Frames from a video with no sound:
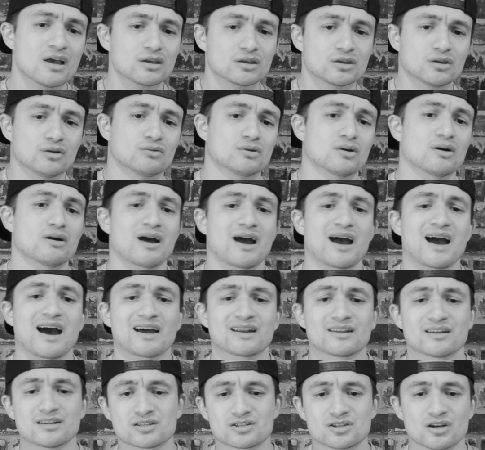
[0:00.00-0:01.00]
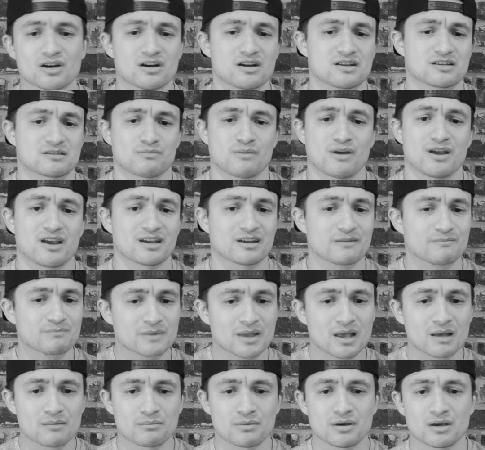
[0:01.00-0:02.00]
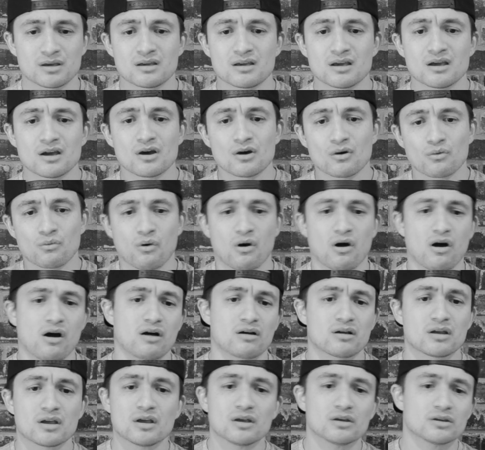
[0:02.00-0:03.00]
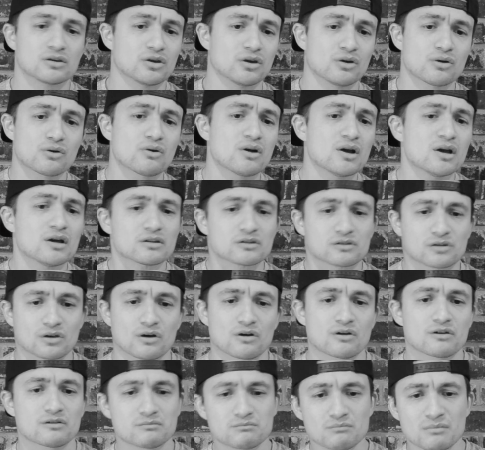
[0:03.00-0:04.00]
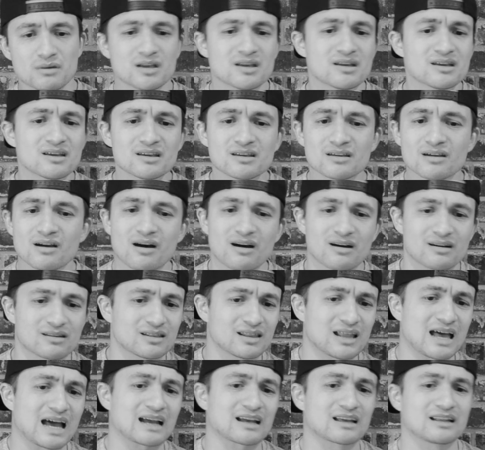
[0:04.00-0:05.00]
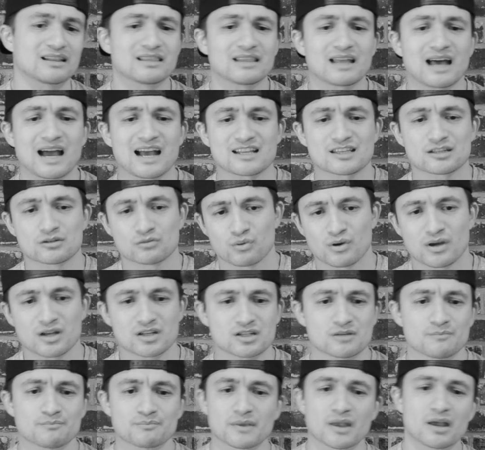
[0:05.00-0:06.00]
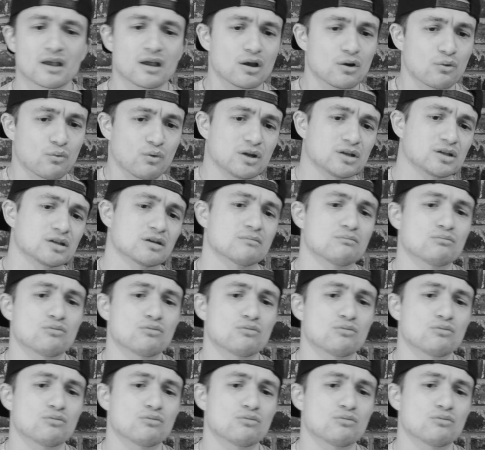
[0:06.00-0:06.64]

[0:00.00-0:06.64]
You know how to just make me want you. Turn me on like a light switch. When you're